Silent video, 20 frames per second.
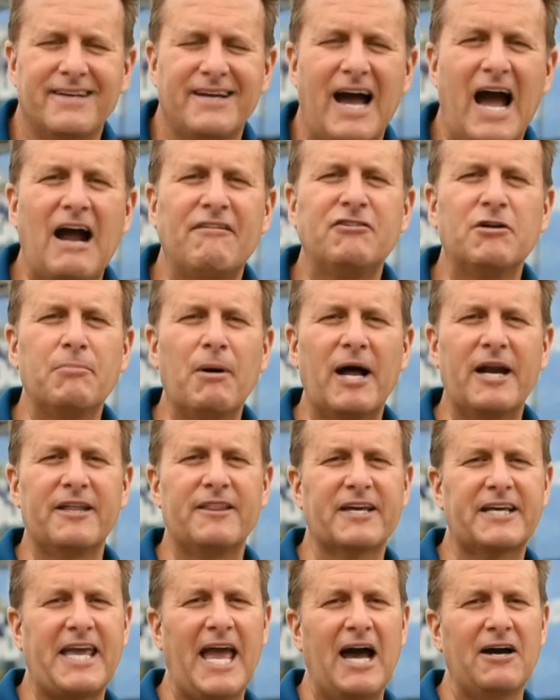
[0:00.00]
Hi,
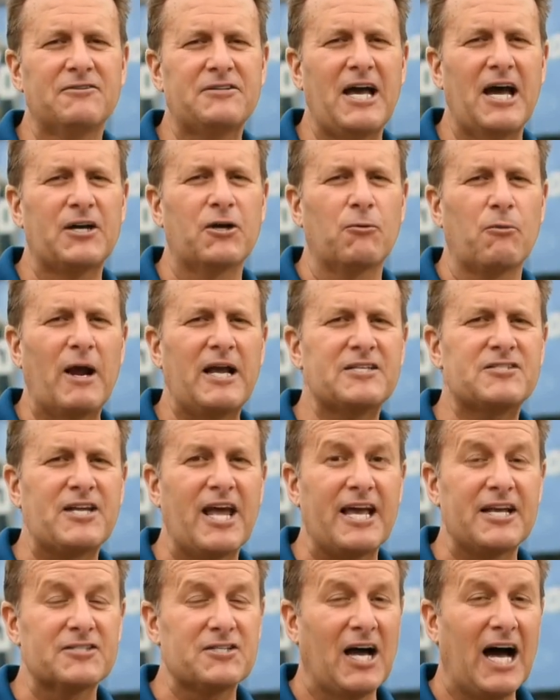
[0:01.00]
everybody. The countdown to
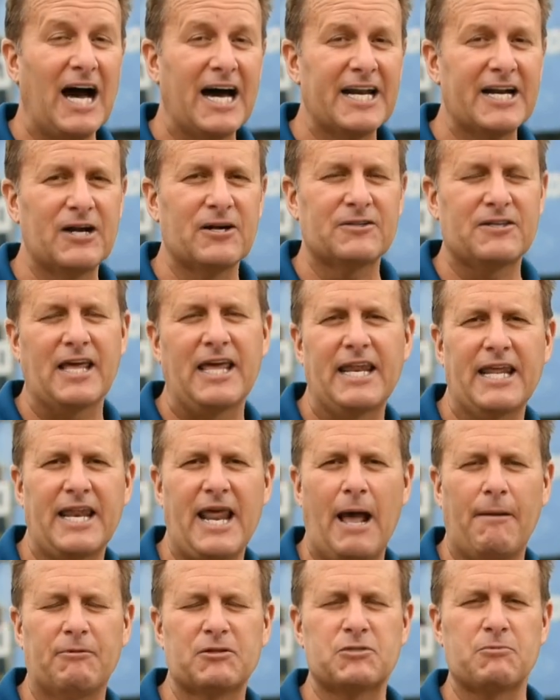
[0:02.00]
race day is on here at the
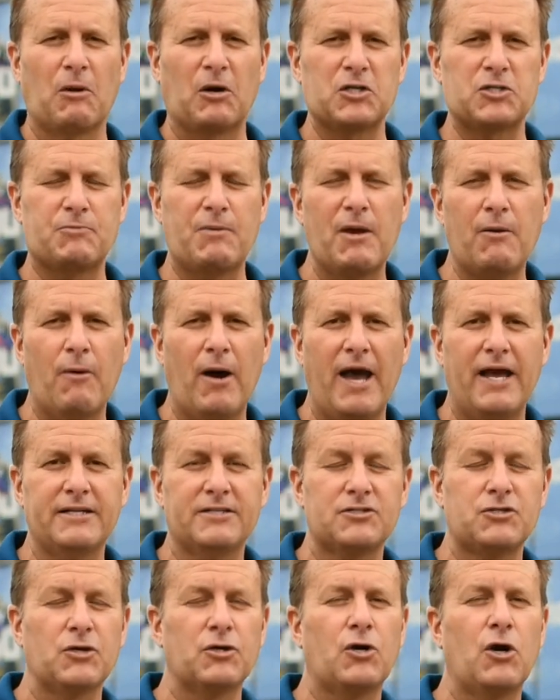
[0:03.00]
Indianapolis Motor
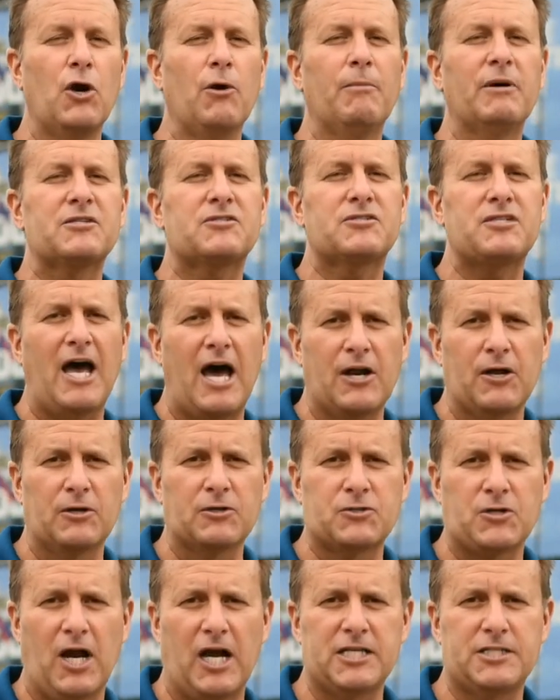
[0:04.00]
Speedway. Takuma
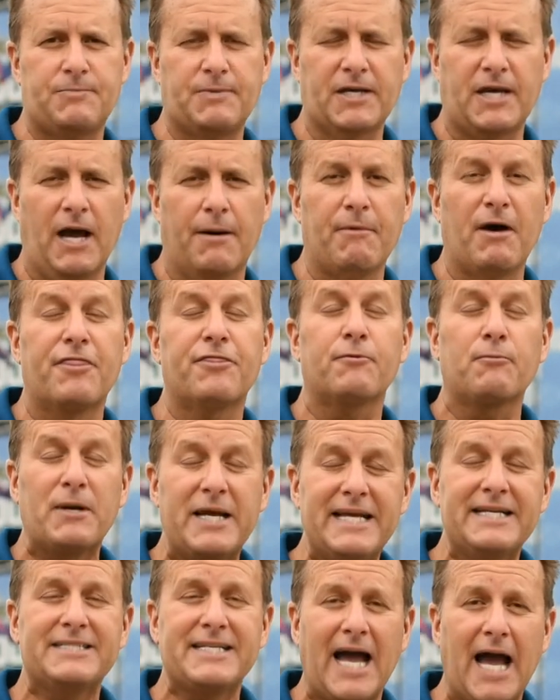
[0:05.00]
Sato tries to become a
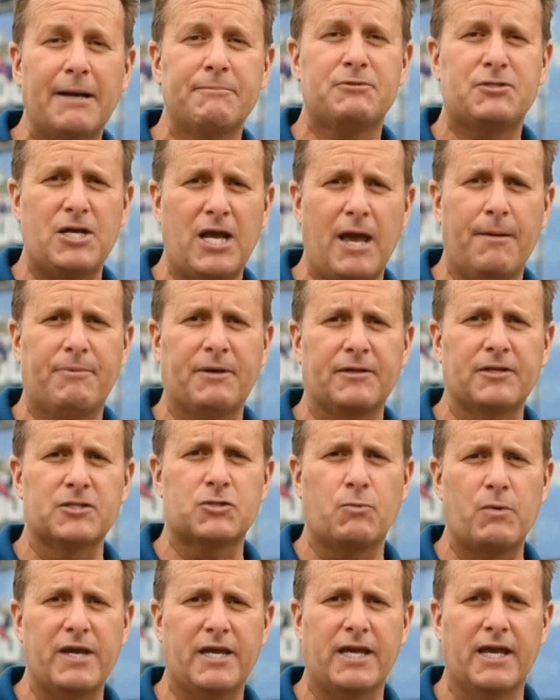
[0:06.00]
three-time
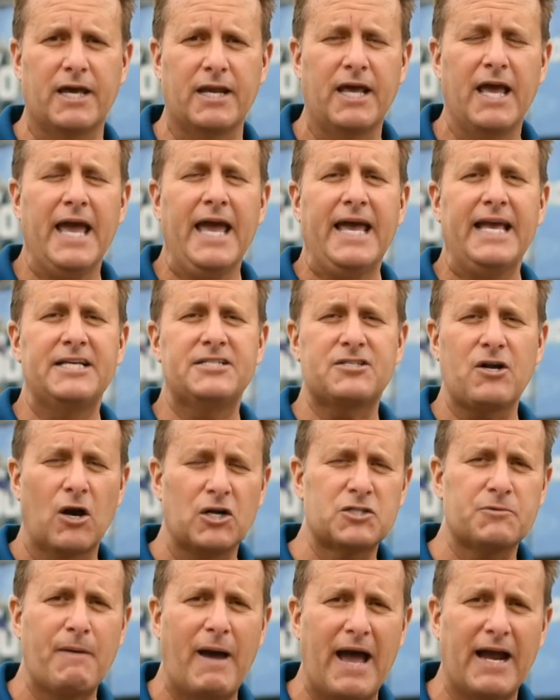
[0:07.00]
champion this weekend. He
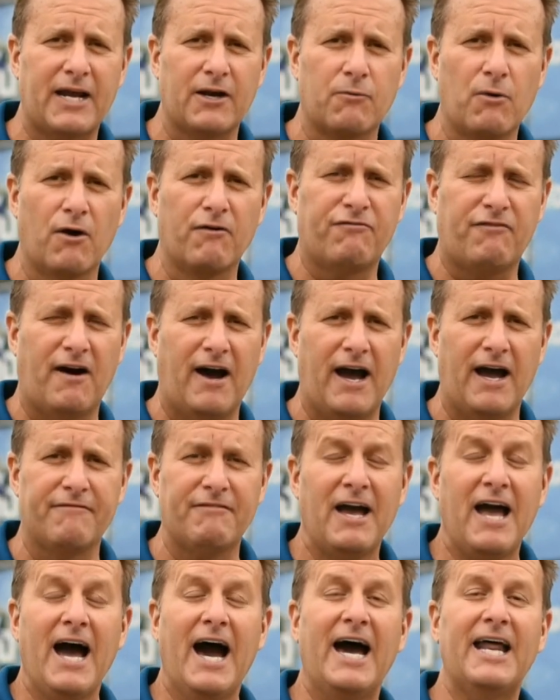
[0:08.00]
starts back in row
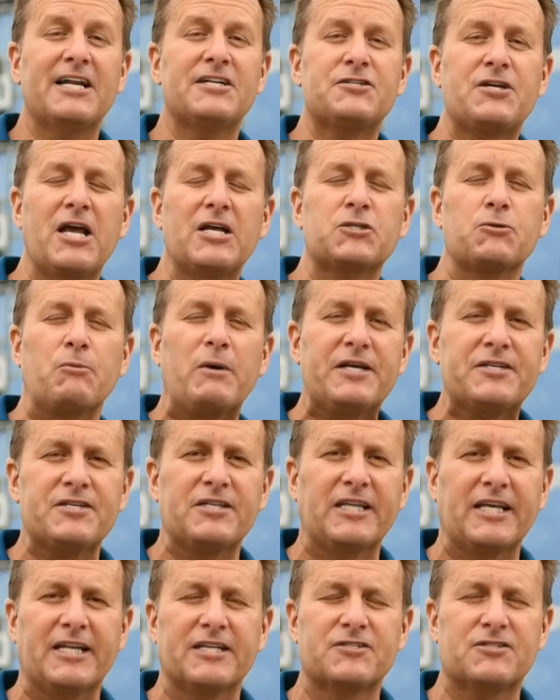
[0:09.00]
5. I had a chance
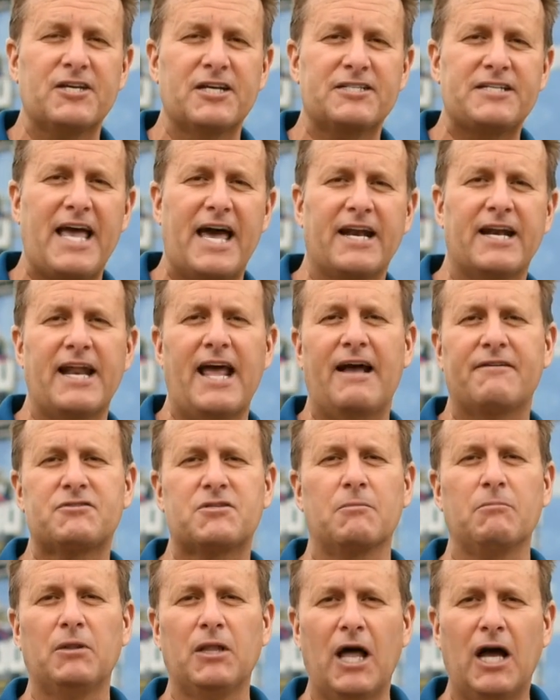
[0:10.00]
recently to sit down and
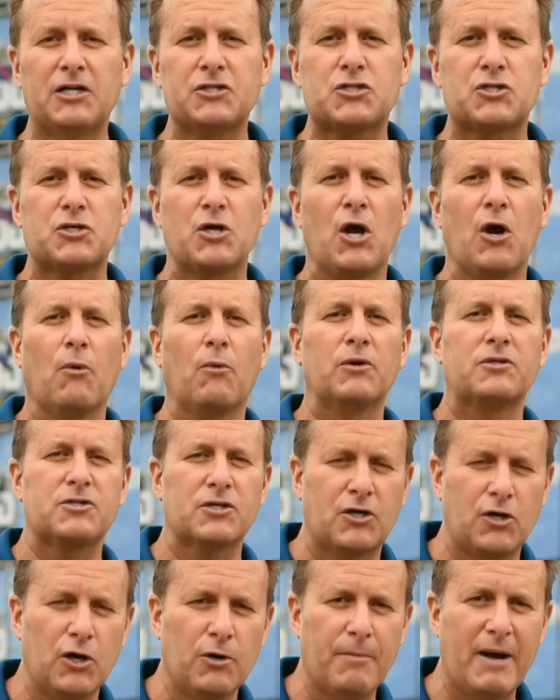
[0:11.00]
have some lunch
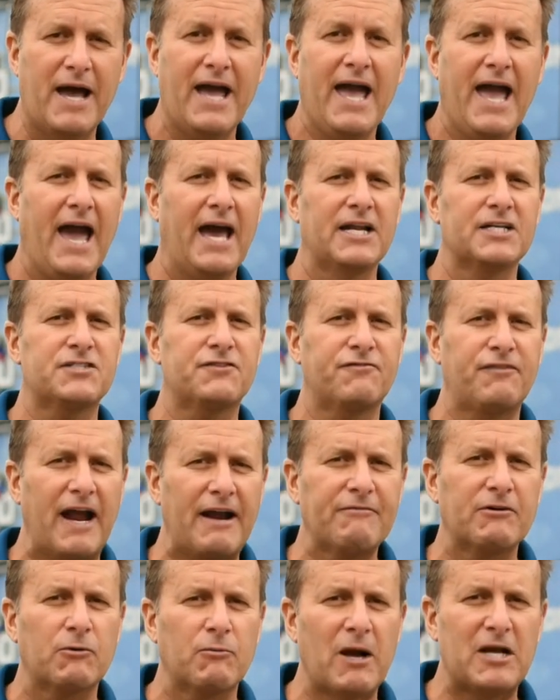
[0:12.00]
with Takuma at his
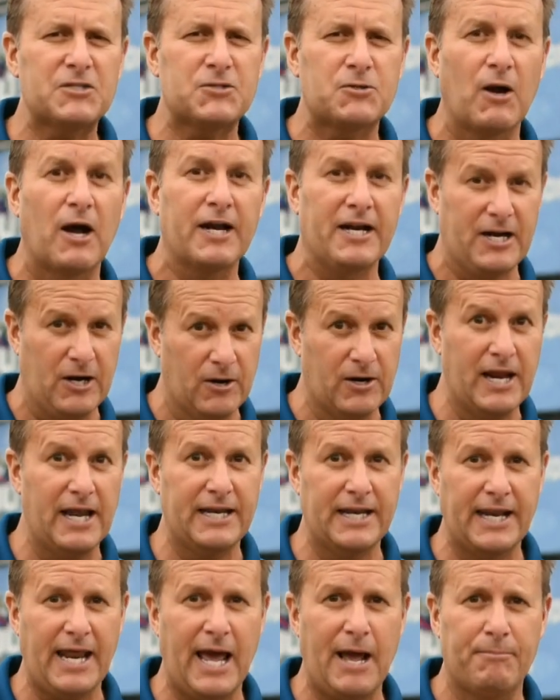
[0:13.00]
favorite restaurant here
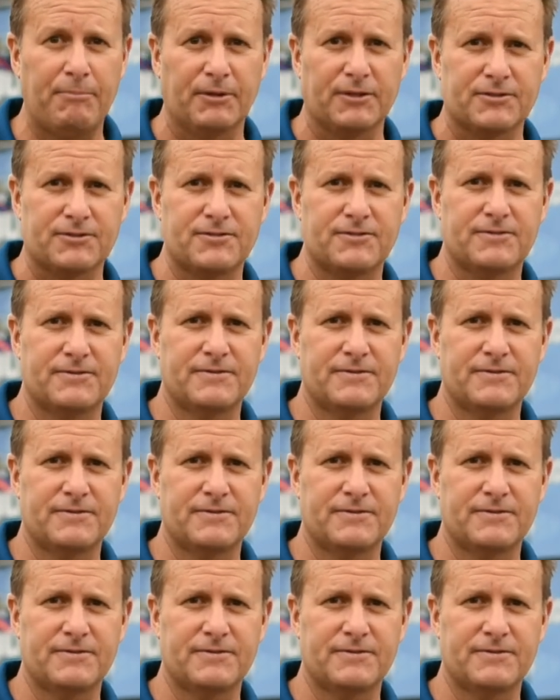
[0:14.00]
in Indianapolis.